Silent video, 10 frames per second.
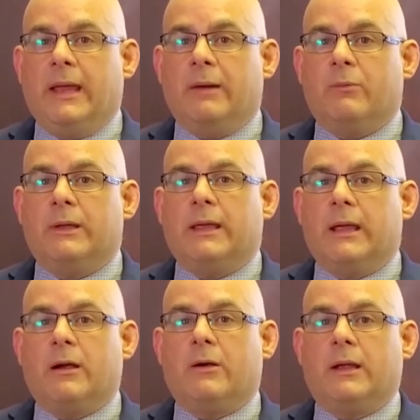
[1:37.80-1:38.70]
and we
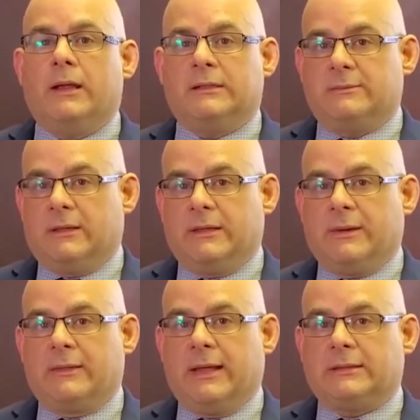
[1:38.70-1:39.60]
care
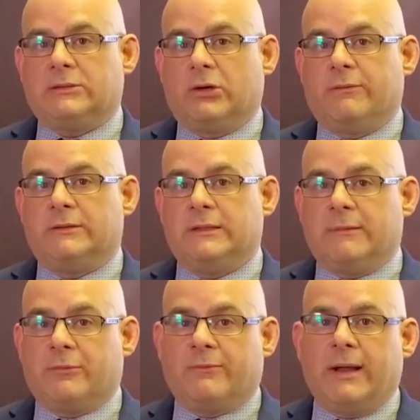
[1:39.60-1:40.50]
intimately about that
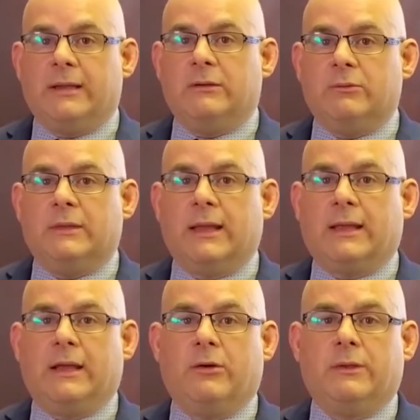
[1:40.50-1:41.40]
service and then providing you with
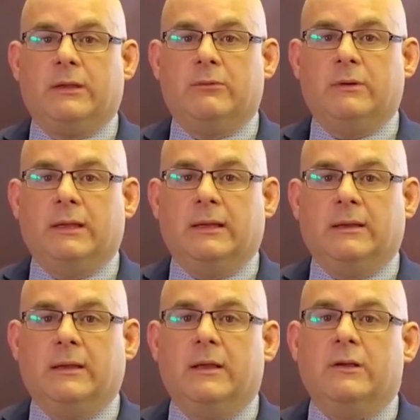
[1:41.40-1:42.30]
that care that you
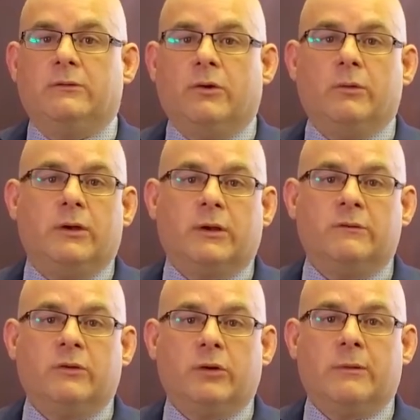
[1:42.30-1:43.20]
need. So when
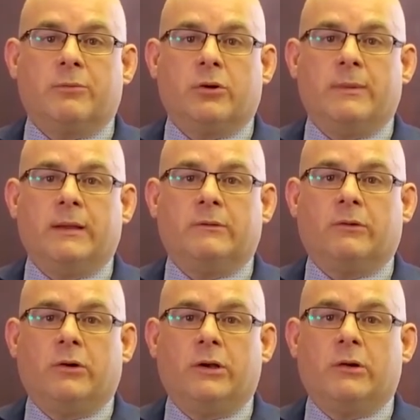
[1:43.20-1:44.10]
you're considering a probate
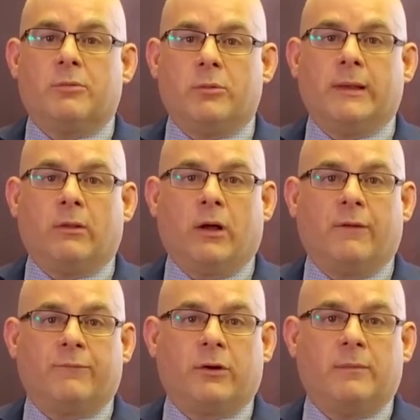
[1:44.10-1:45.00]
attorney or probate
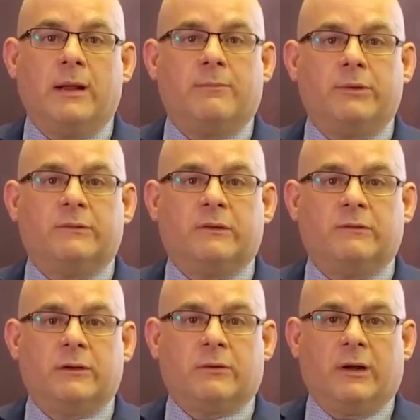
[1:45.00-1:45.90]
law firm, please
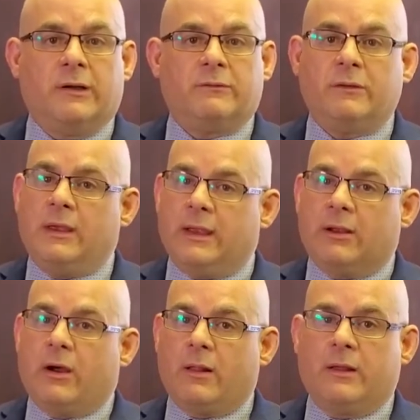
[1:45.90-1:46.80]
consider us
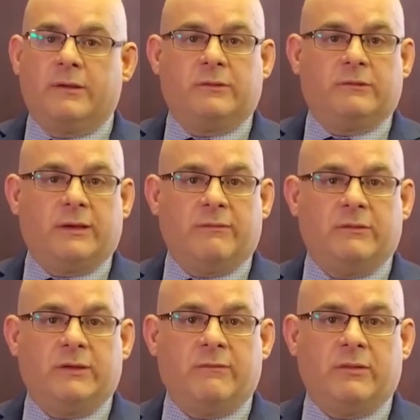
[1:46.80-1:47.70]
and call us at
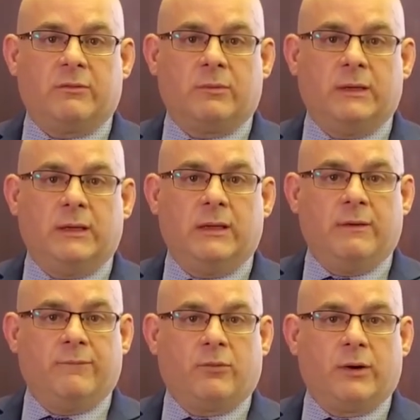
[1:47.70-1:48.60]

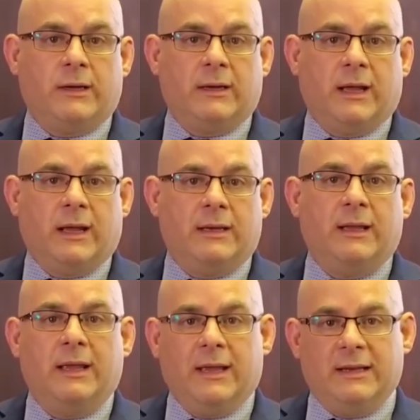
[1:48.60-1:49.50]
773
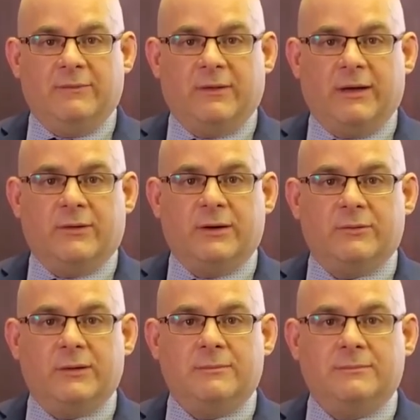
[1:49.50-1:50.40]
489
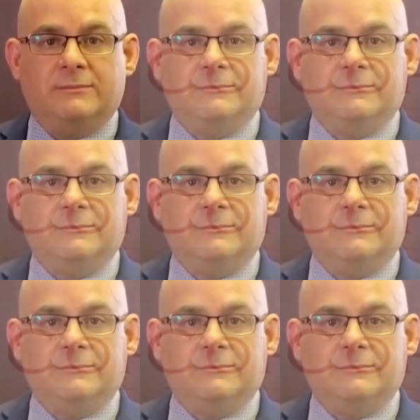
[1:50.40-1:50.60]
8500.